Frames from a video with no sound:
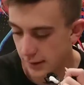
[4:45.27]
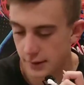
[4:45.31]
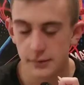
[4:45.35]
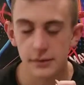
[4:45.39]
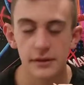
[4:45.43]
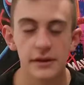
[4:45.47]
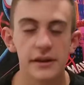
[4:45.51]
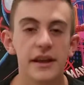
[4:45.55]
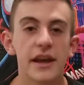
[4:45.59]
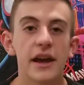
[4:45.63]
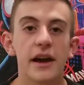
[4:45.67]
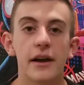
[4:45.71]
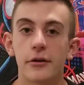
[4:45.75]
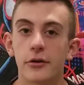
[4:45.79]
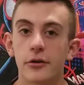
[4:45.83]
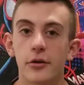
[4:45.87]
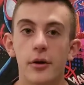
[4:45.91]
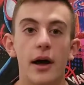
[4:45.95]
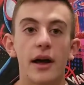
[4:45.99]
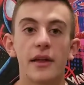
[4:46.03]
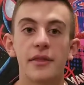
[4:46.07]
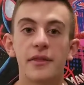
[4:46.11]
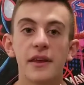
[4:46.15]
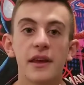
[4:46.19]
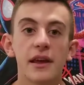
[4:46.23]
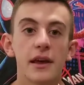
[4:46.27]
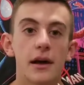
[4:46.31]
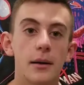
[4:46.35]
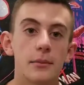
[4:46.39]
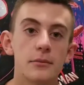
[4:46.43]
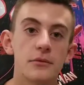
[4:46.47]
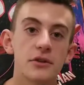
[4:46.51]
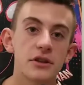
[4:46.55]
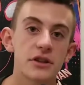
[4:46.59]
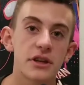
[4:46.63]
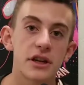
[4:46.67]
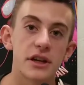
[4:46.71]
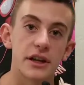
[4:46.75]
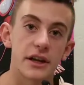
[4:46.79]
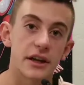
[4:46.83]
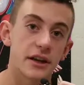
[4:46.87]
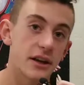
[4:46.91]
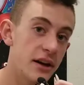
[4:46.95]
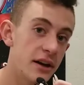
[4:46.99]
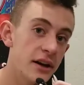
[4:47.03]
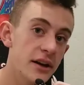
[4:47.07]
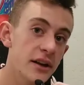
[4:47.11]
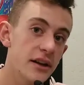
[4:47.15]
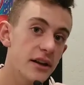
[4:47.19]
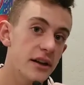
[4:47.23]
Yeah, so I think I'm just gonna
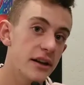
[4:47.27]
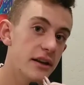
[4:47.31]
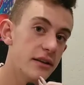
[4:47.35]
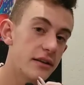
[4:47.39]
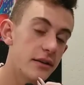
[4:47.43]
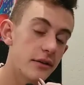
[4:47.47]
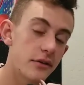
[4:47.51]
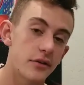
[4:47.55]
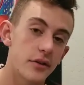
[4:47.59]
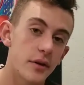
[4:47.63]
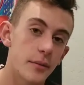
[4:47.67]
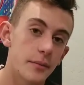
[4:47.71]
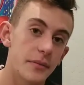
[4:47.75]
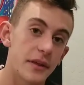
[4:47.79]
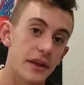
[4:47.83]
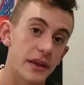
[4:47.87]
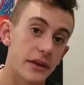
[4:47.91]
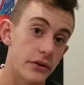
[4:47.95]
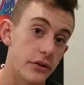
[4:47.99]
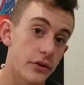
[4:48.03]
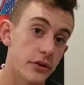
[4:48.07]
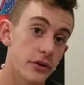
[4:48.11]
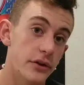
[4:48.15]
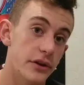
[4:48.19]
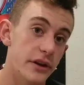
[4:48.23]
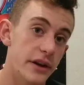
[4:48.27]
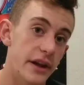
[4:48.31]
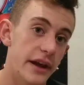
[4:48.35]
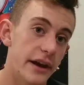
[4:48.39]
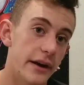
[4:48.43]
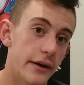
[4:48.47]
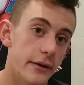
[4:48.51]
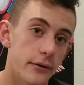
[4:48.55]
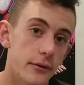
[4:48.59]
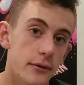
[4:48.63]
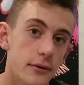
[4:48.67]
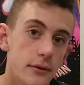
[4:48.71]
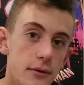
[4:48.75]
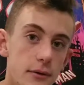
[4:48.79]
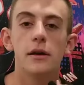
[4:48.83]
cut to something good now.